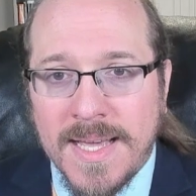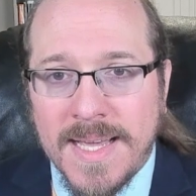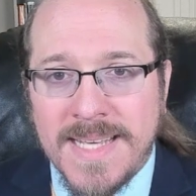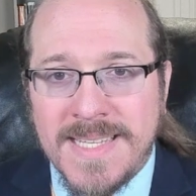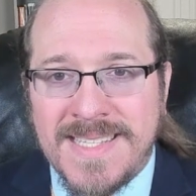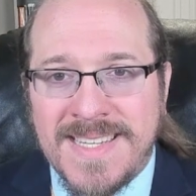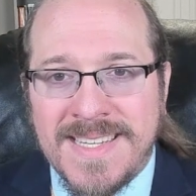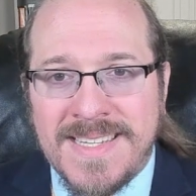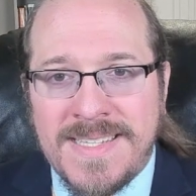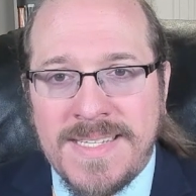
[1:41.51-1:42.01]

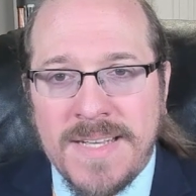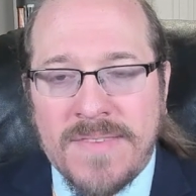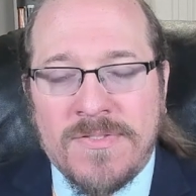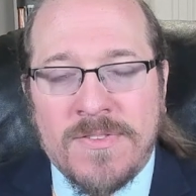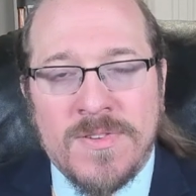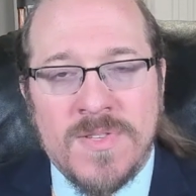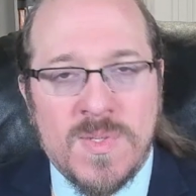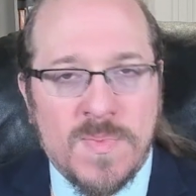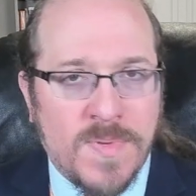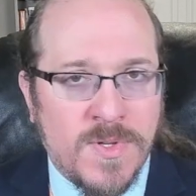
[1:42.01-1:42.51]
is the
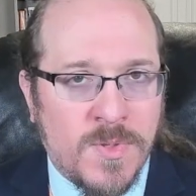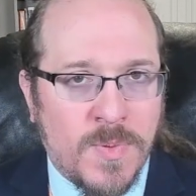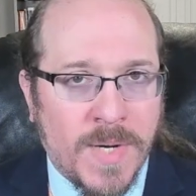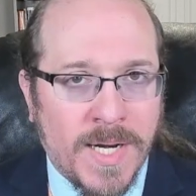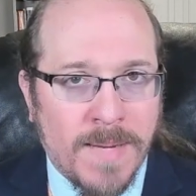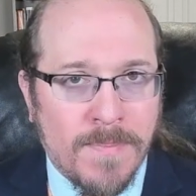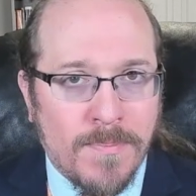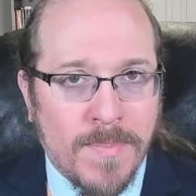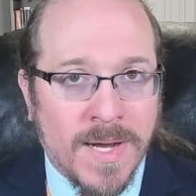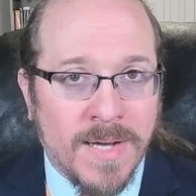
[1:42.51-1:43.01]
difference
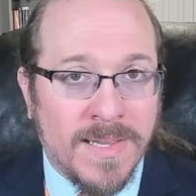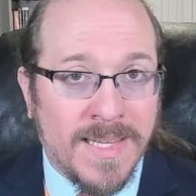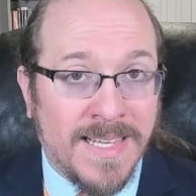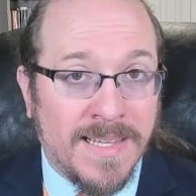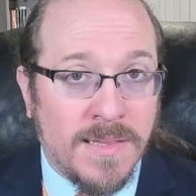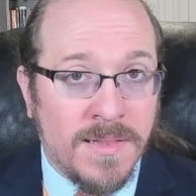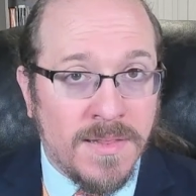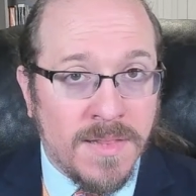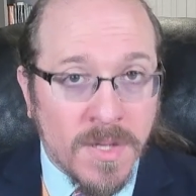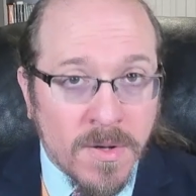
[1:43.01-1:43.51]
between merely
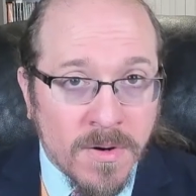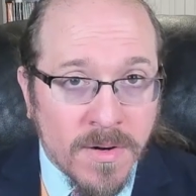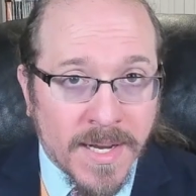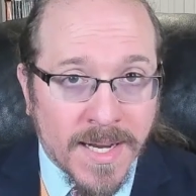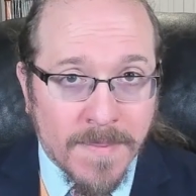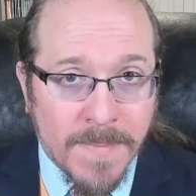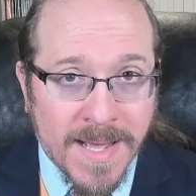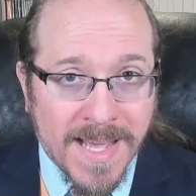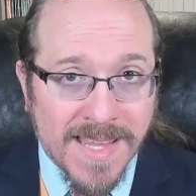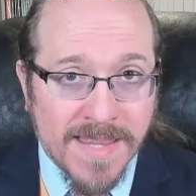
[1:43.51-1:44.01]

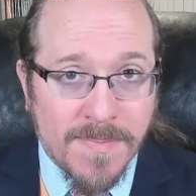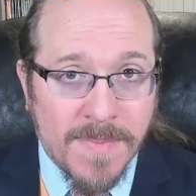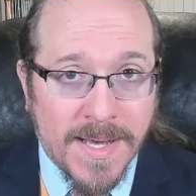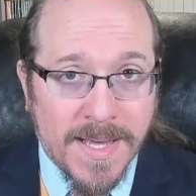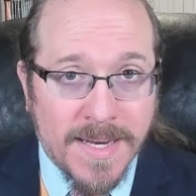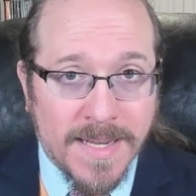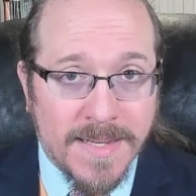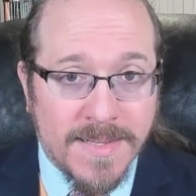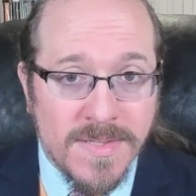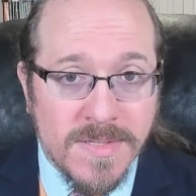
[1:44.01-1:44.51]
learning
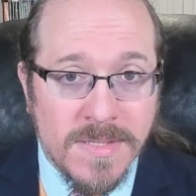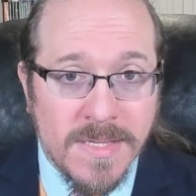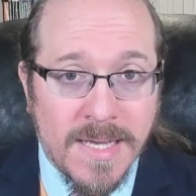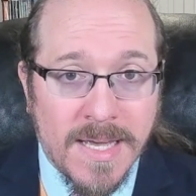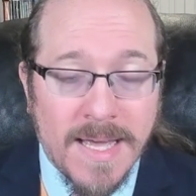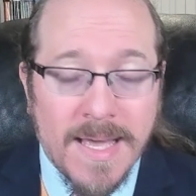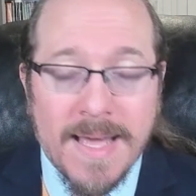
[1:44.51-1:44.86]
mathematics